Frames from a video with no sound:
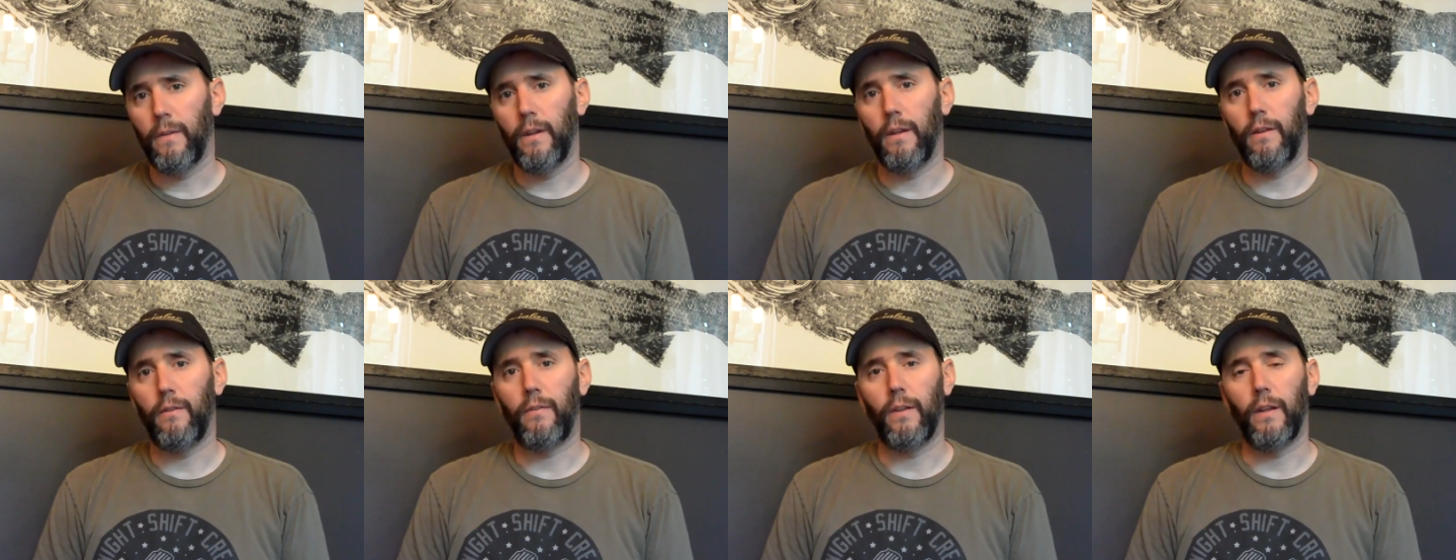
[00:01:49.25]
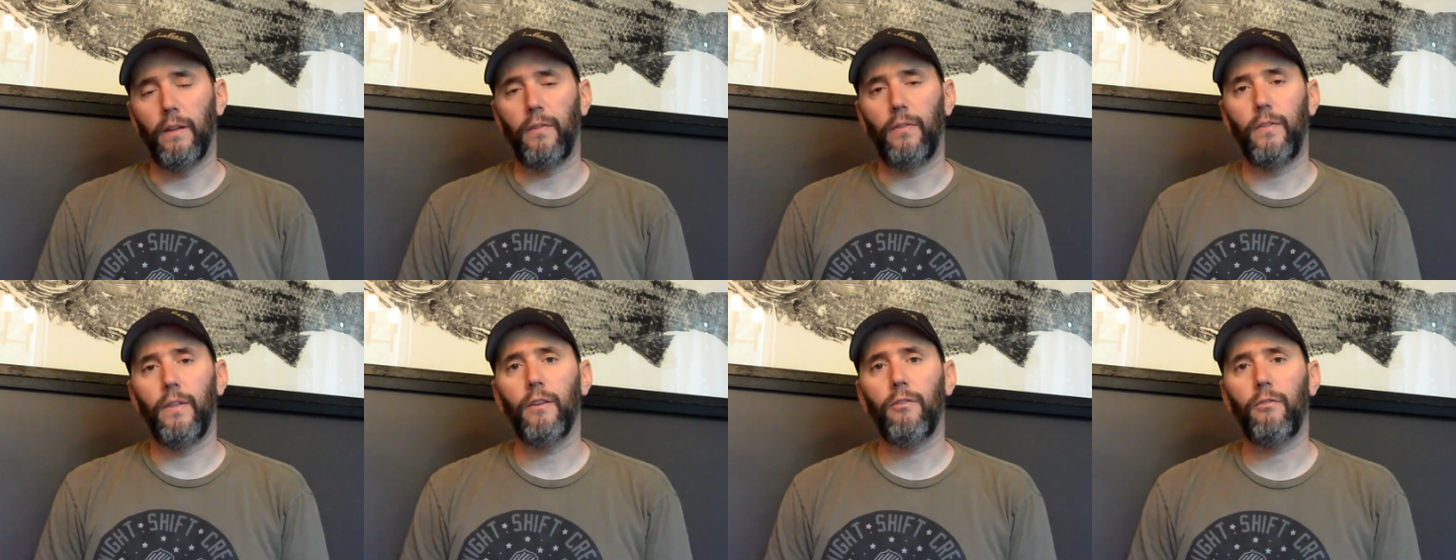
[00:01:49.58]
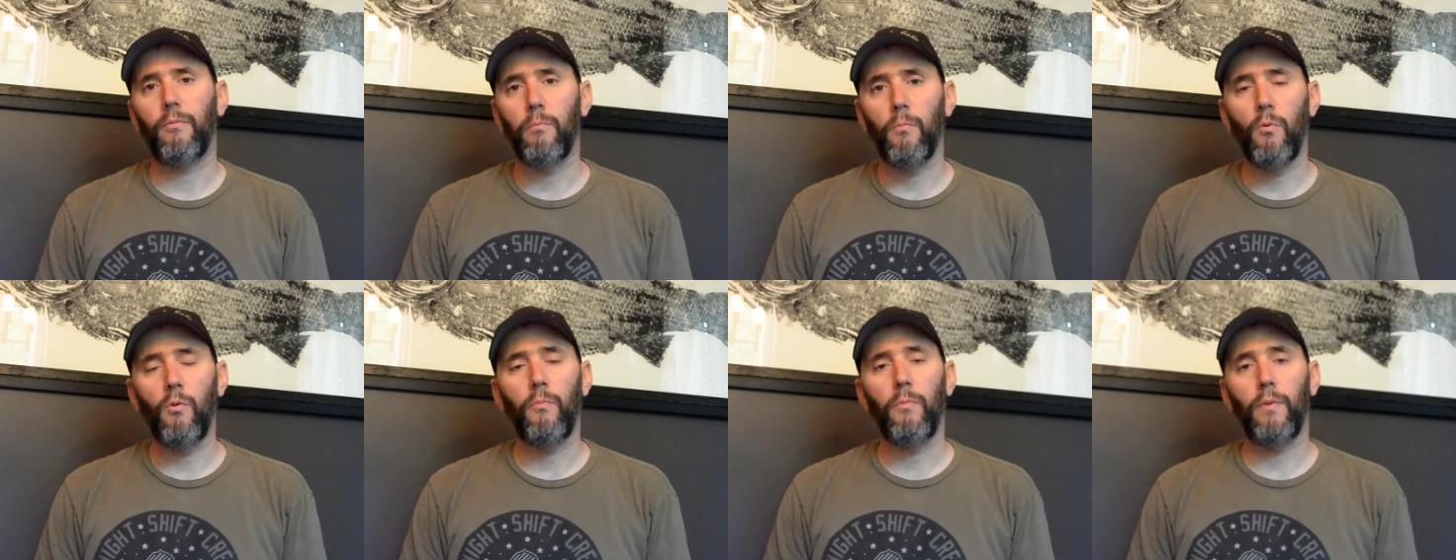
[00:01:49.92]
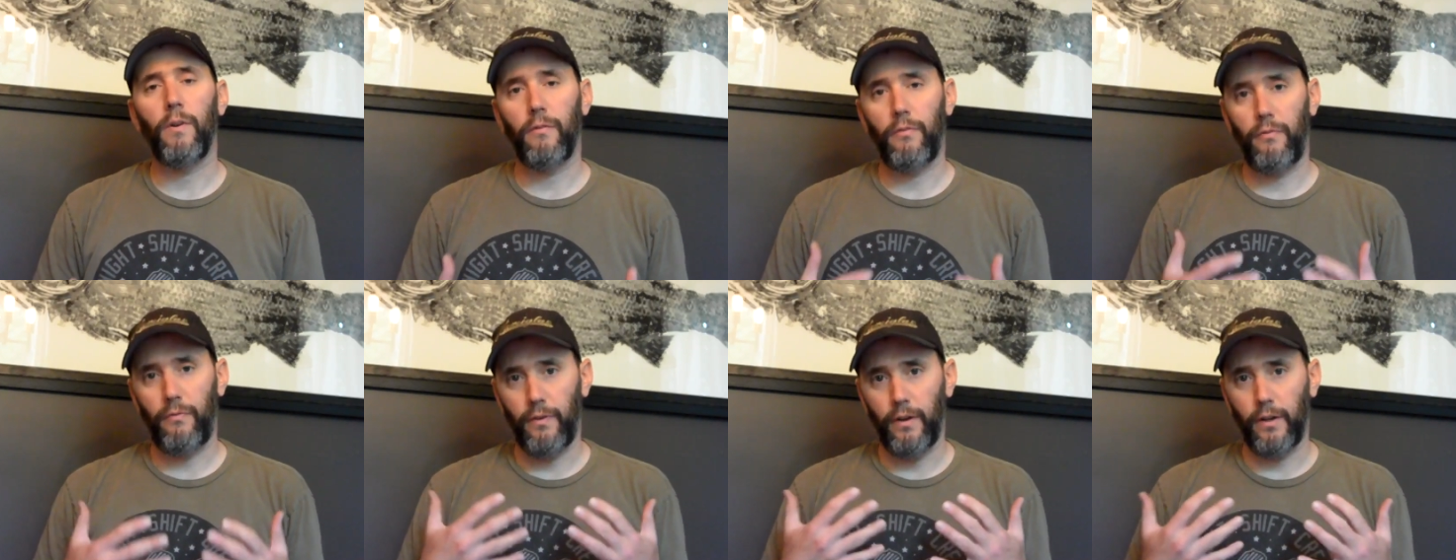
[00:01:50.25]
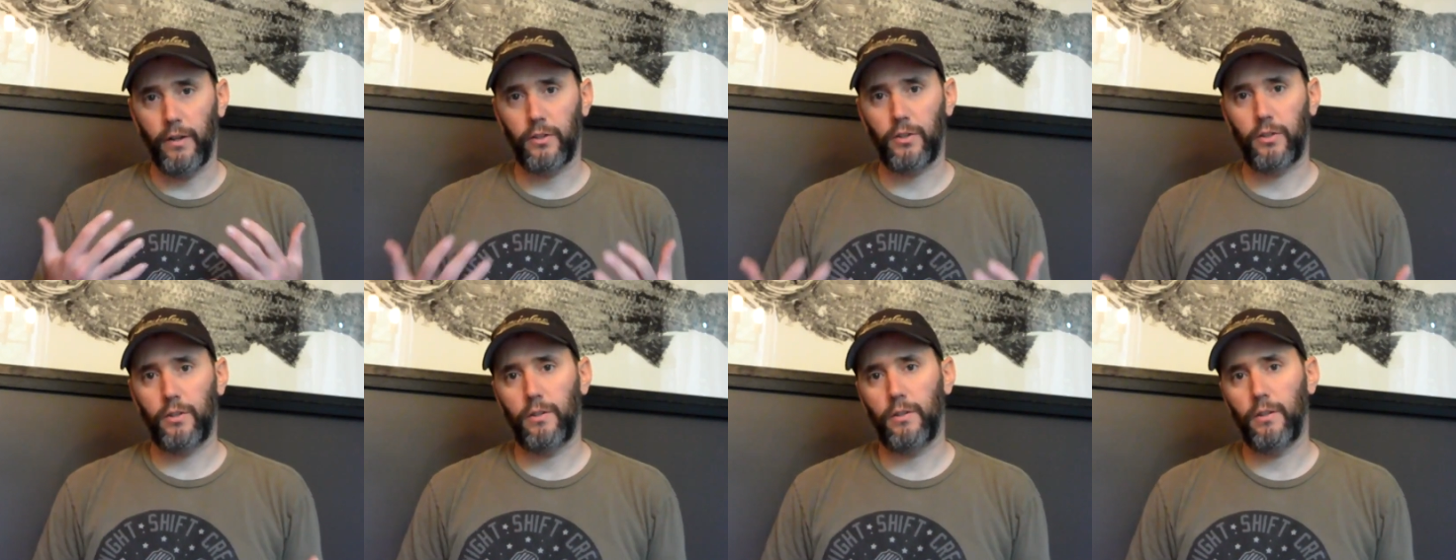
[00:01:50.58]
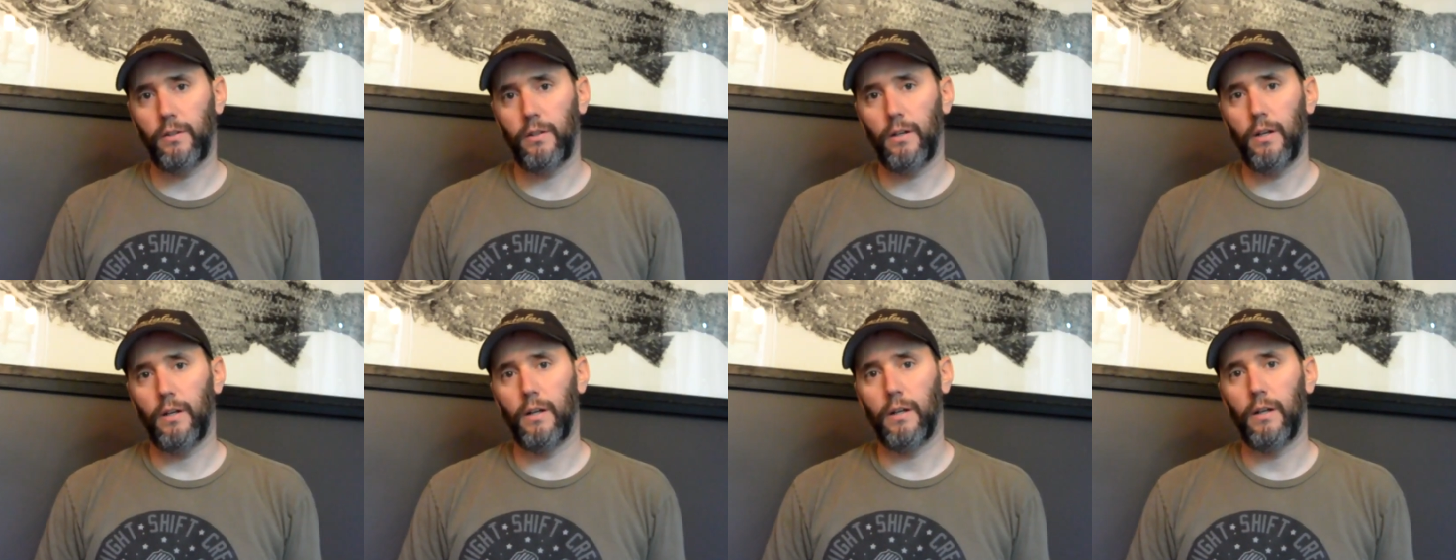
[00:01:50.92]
is that this movement of fish,